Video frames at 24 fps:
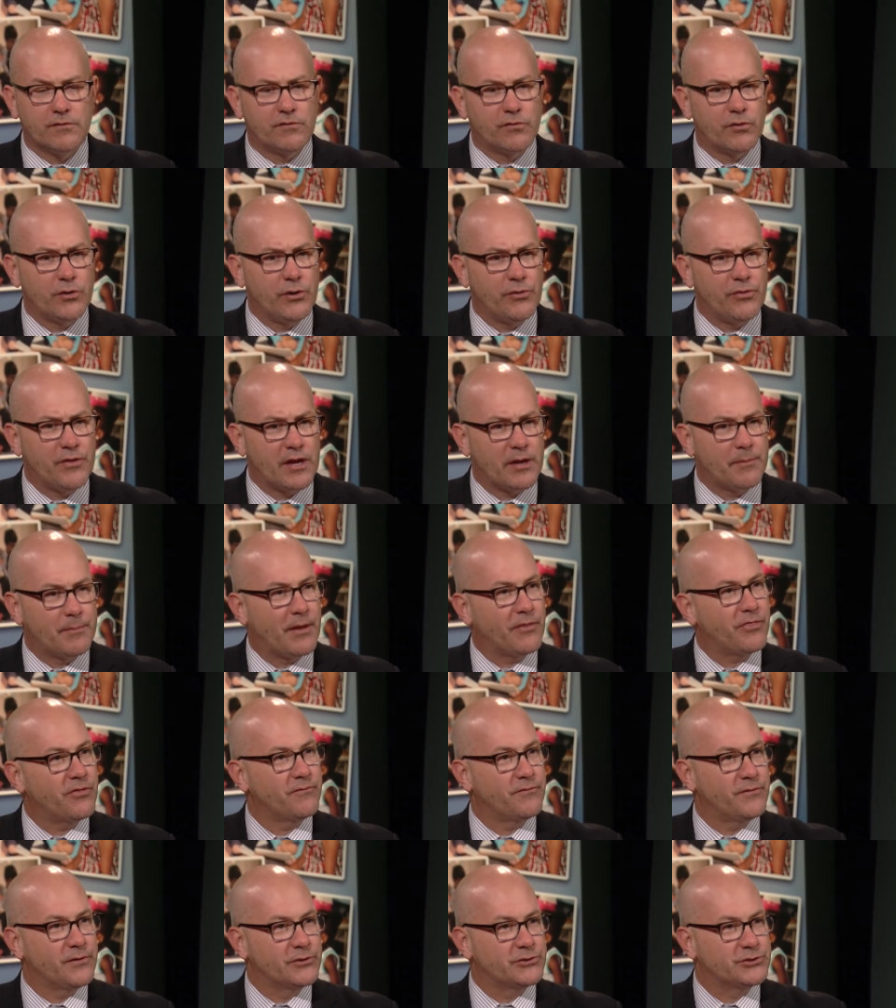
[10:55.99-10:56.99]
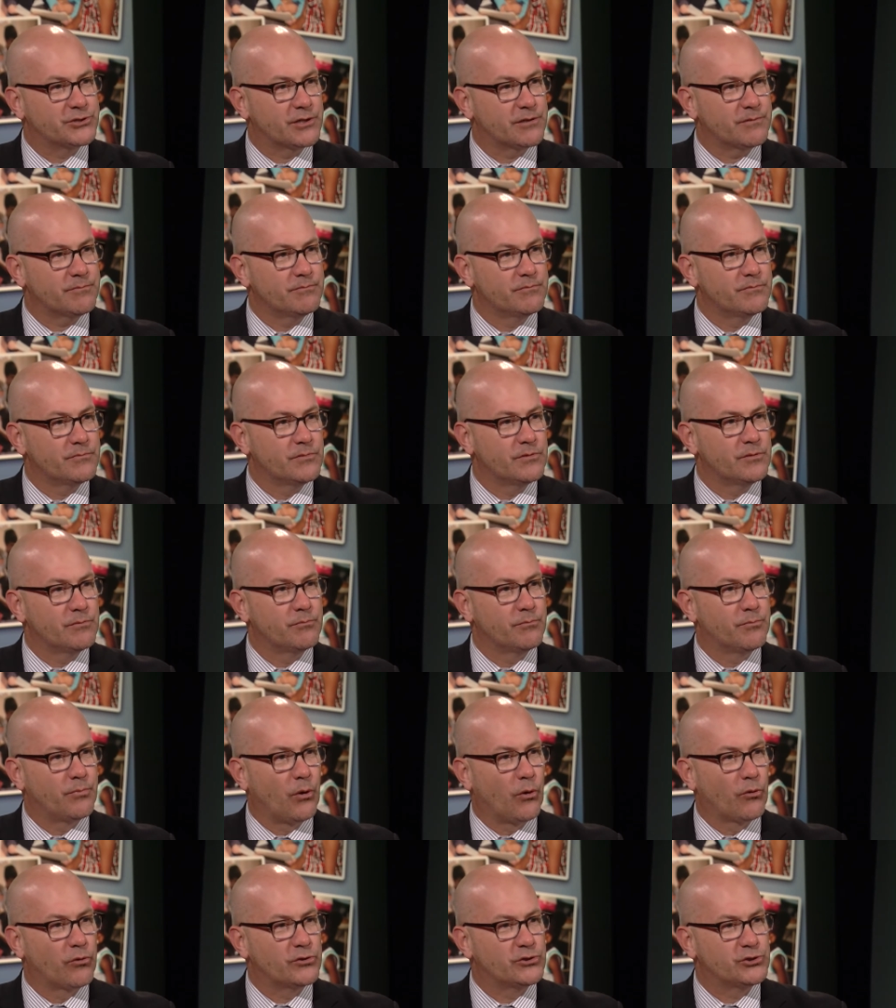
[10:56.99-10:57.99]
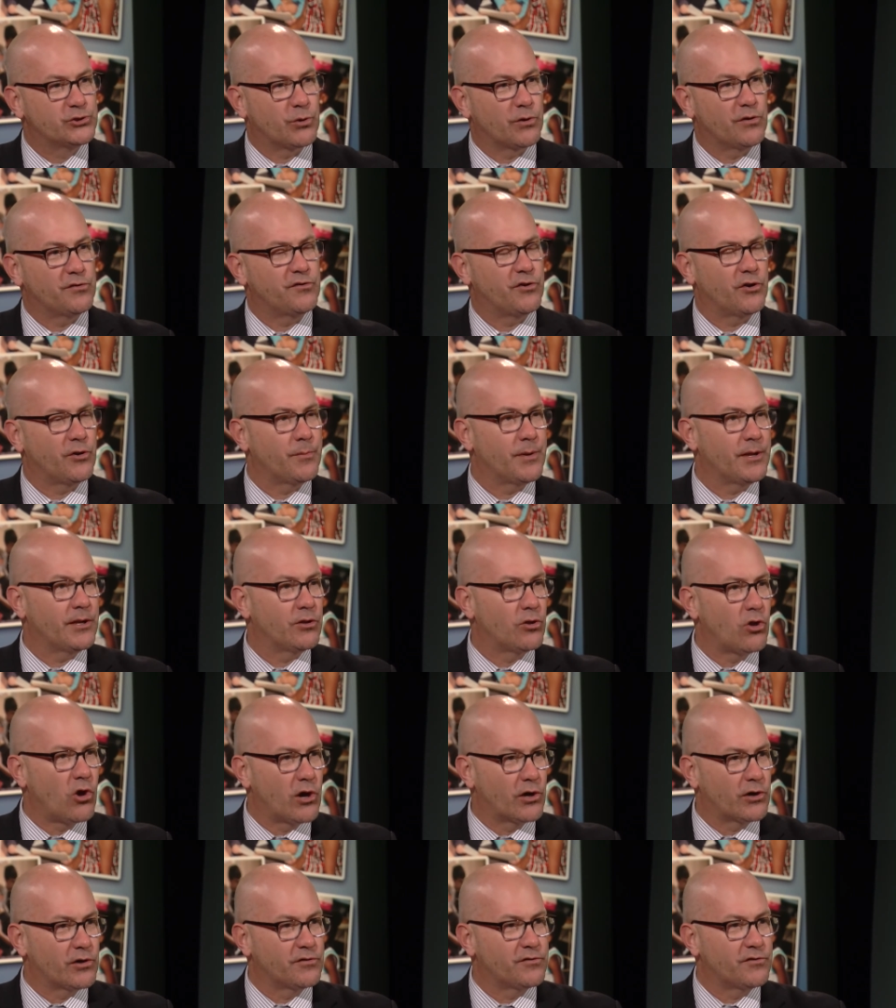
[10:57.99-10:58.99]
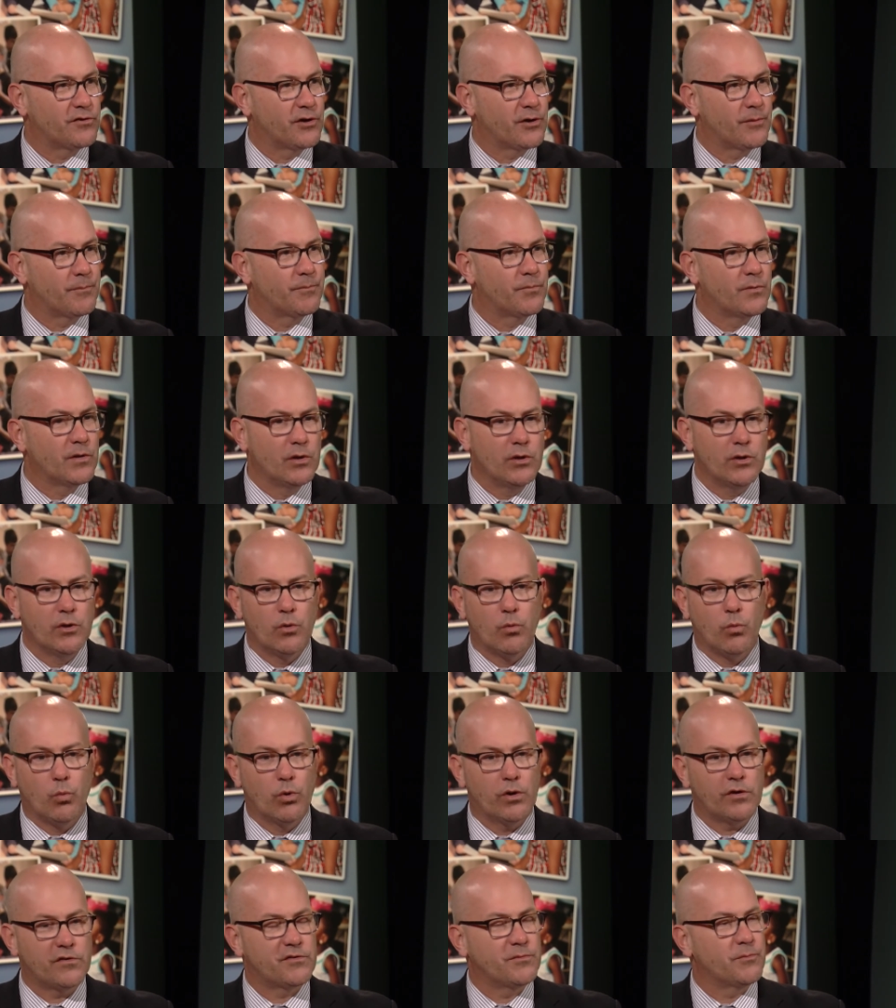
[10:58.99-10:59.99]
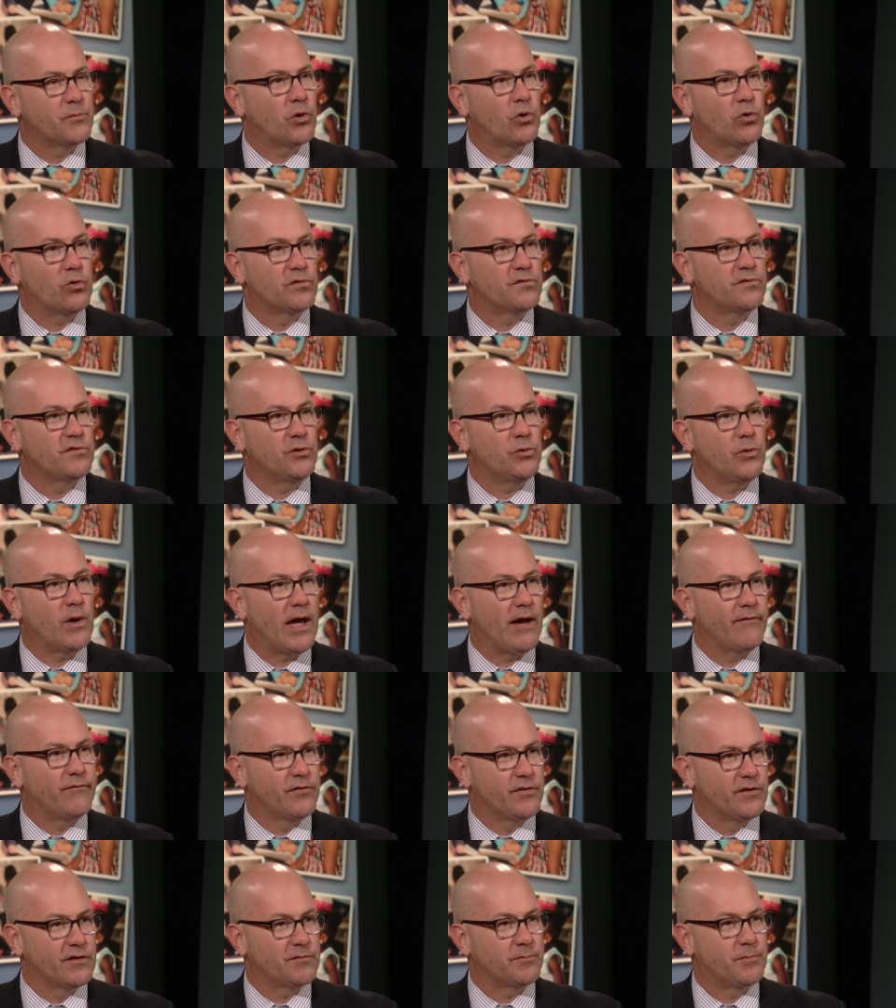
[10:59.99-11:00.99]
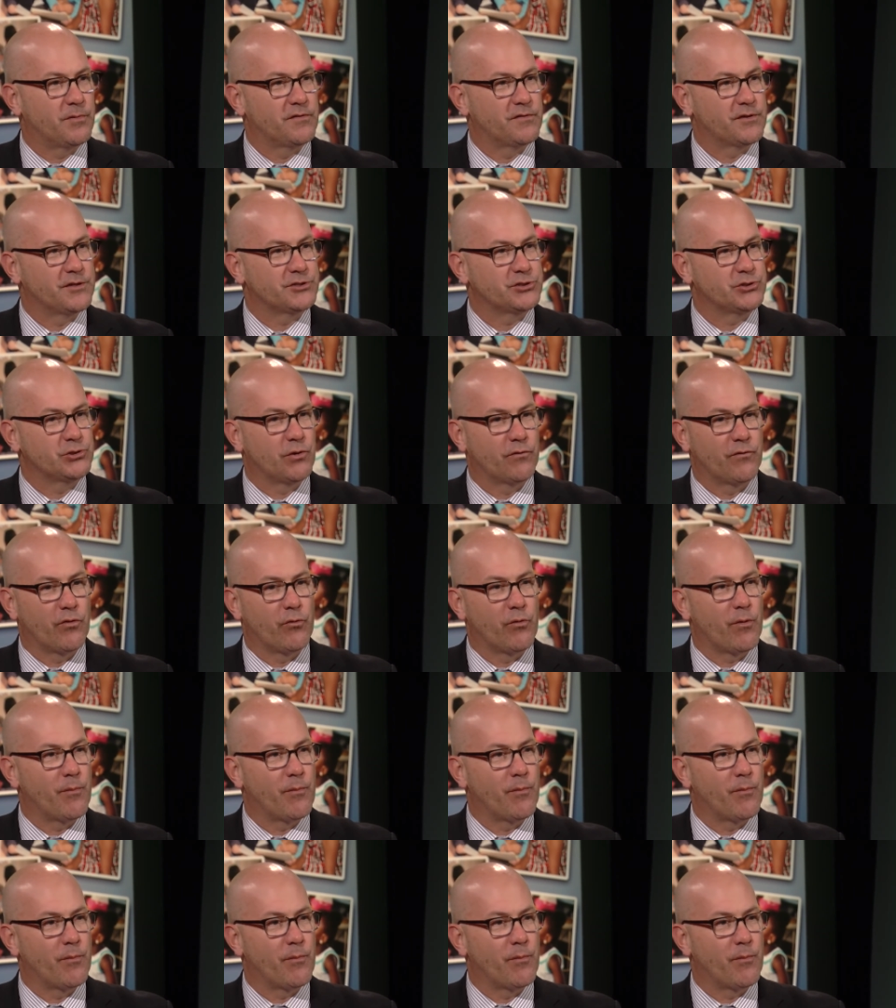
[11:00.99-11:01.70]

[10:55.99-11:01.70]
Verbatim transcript: So you think about the future, both short term and longer term. What are some goals you have in this position over the